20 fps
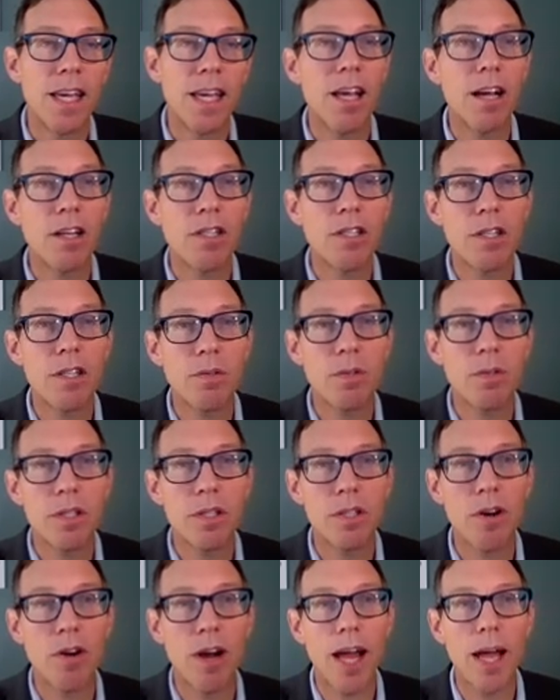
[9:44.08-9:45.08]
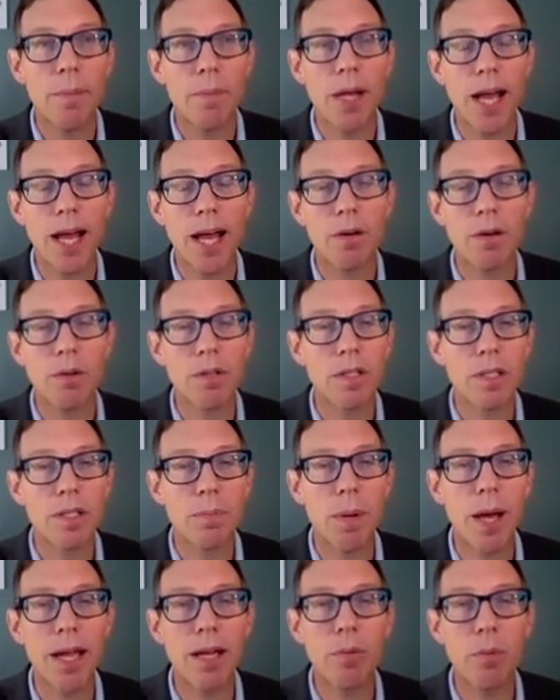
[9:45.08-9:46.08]
He also described how,
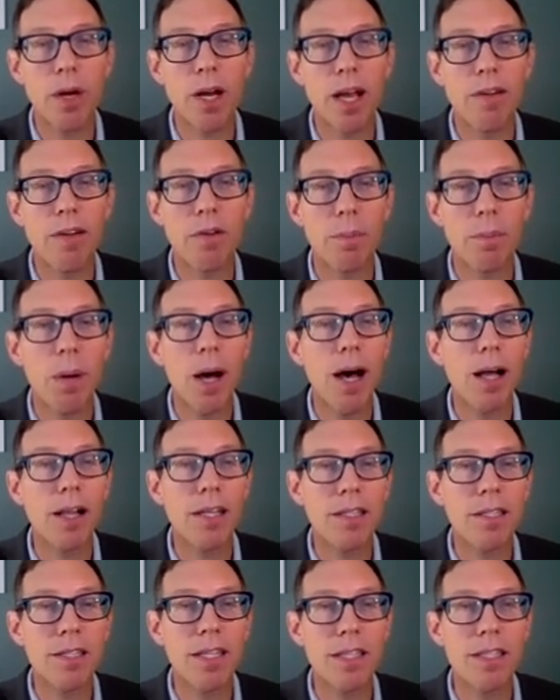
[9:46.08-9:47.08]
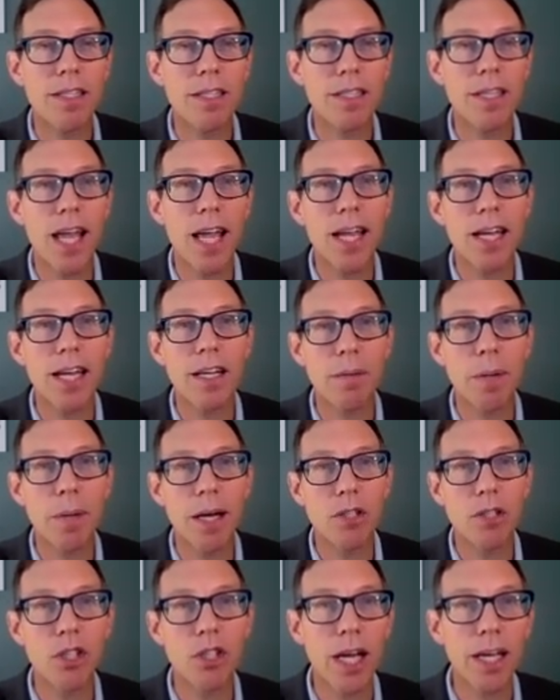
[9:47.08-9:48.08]
despite whatever policies state
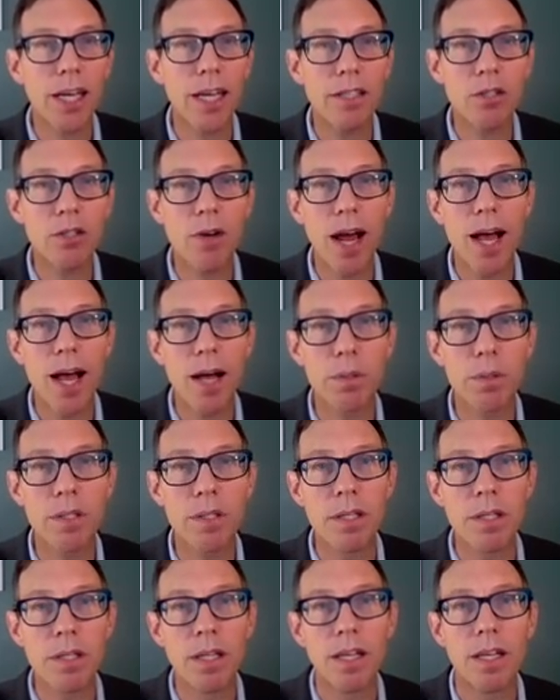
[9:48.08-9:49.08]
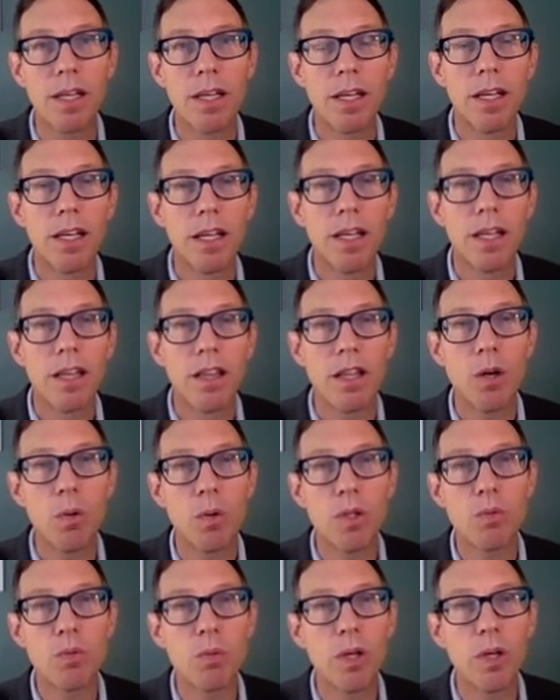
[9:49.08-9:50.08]
about checking traps, there
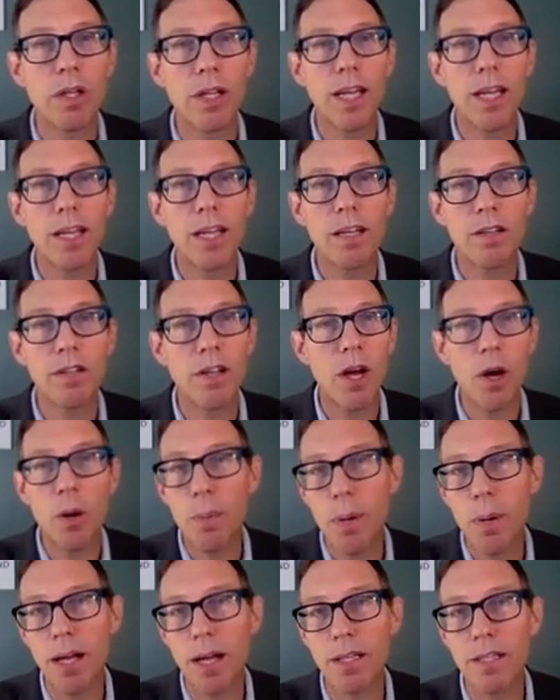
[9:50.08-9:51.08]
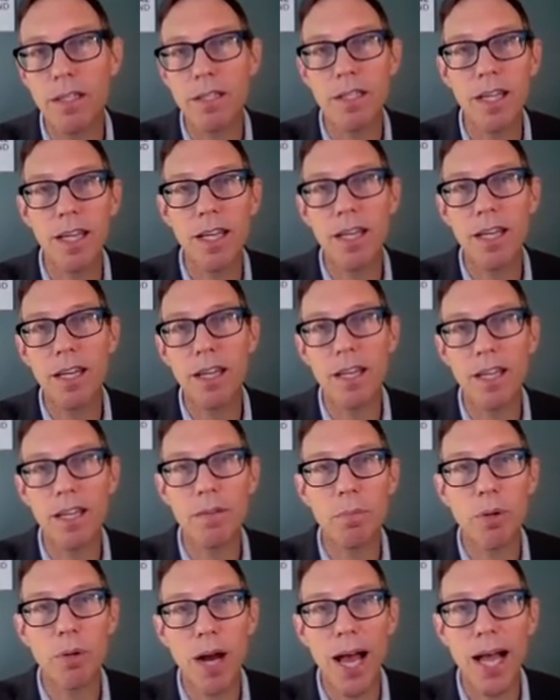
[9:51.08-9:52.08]
was really no policy
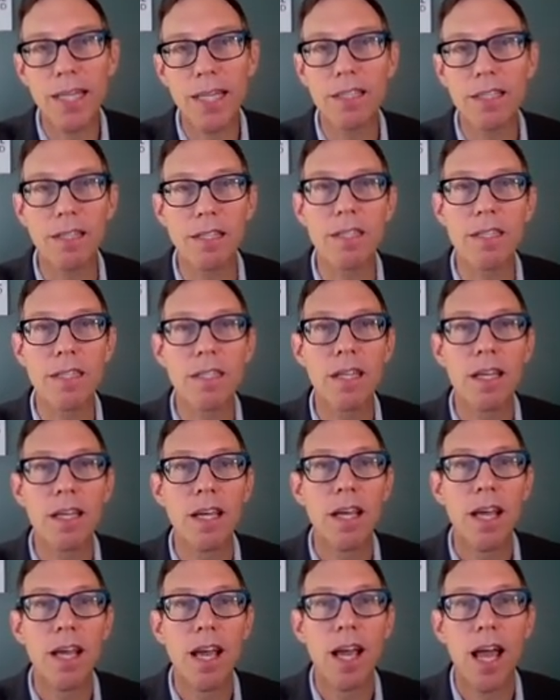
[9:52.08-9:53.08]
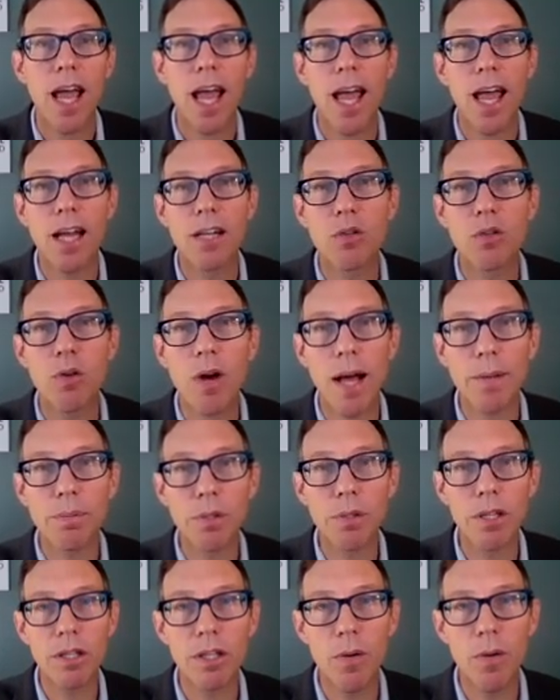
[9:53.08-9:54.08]
in practice, and
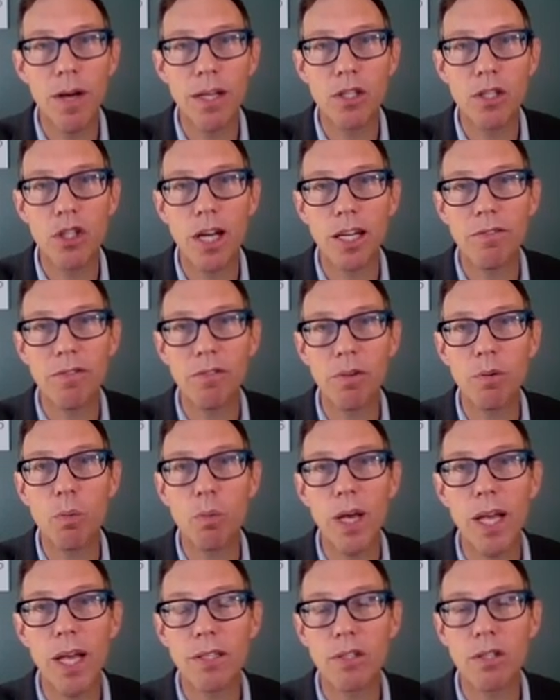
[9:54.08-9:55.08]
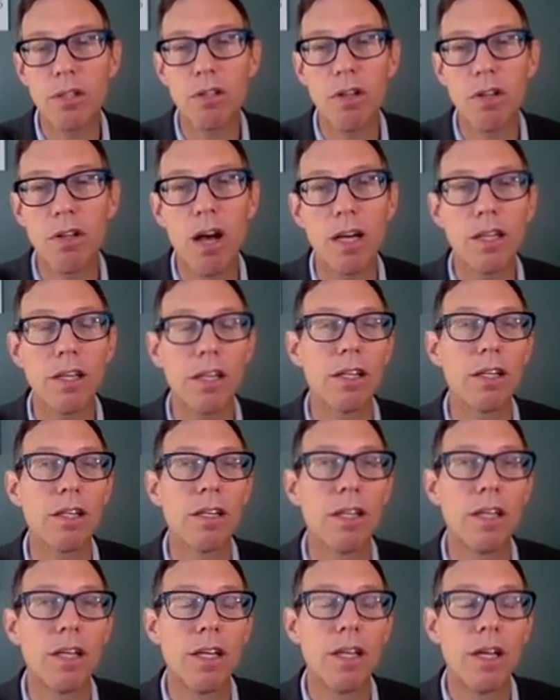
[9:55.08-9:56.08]
traps could go unchecked for weeks or longer,
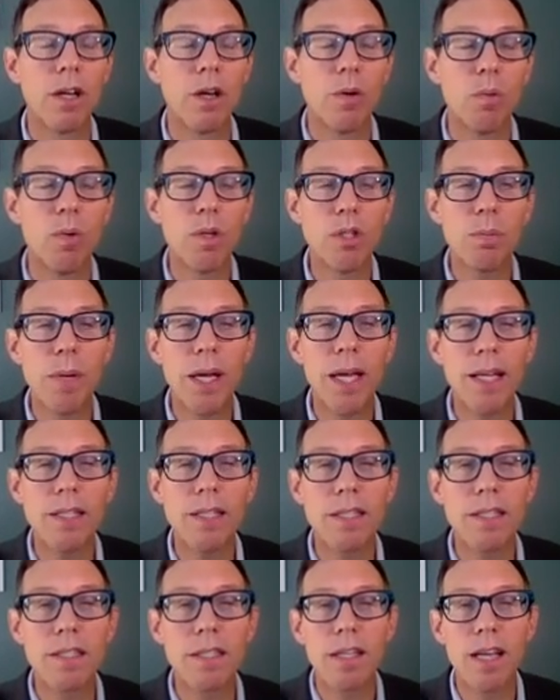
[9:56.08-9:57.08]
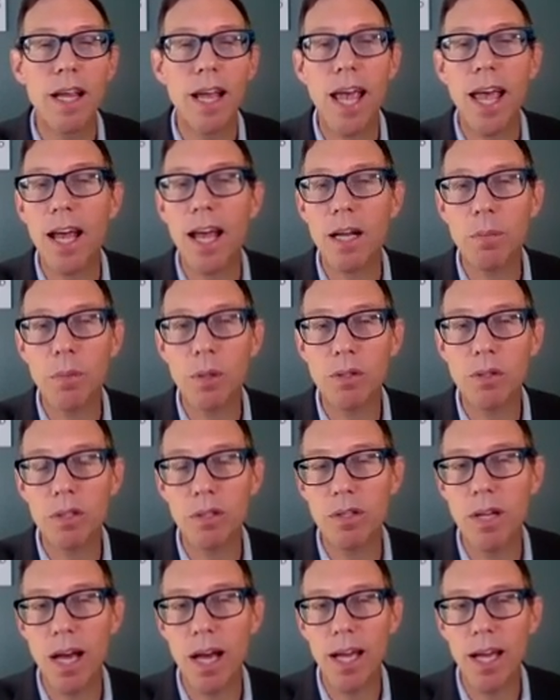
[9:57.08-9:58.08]
which means animals
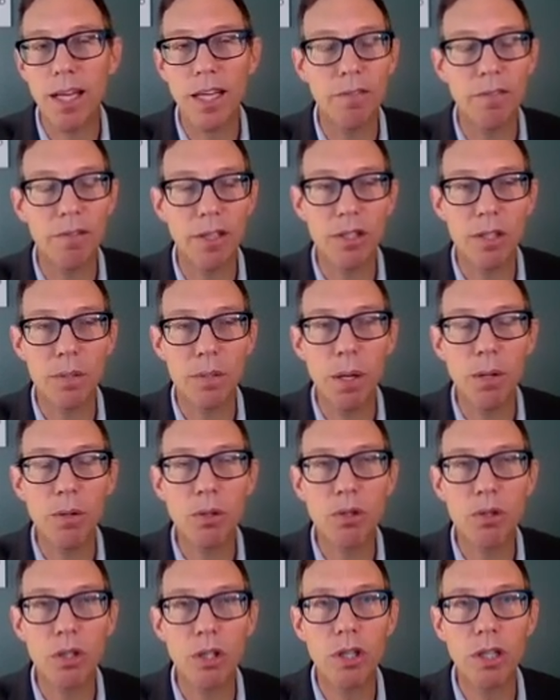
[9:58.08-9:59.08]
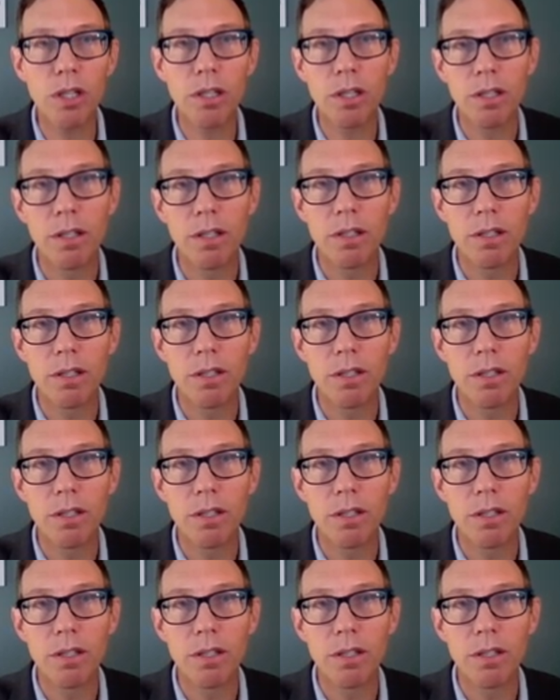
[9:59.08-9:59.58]
are dying of exposure,